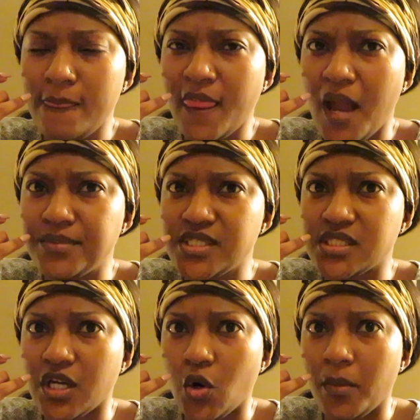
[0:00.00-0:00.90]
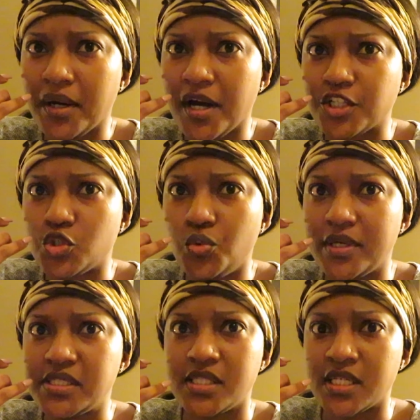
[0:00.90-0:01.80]
And I'm just like, oh my gosh, who
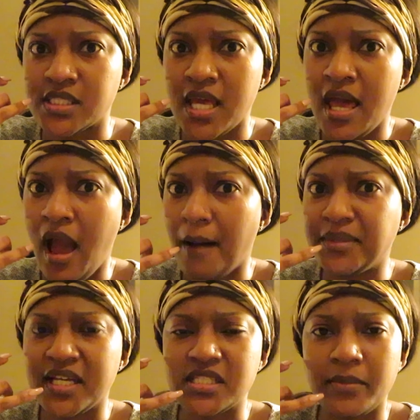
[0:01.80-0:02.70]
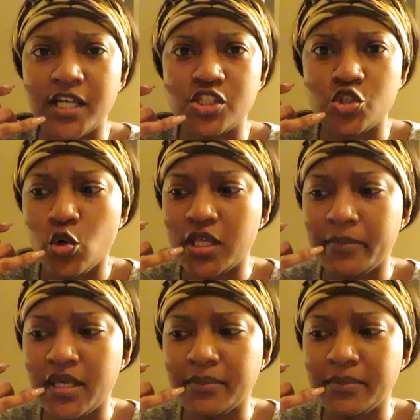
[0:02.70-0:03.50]
is this? I'm thinking somebody's stalking me.